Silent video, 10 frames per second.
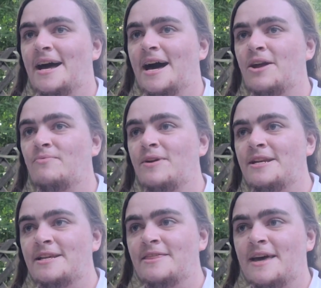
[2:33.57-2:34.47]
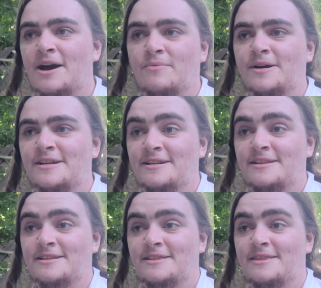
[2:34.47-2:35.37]
I redid that one
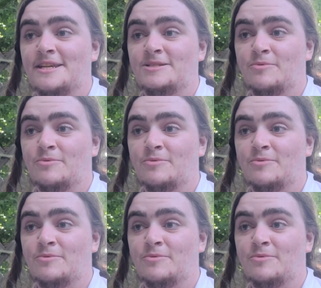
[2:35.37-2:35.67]
this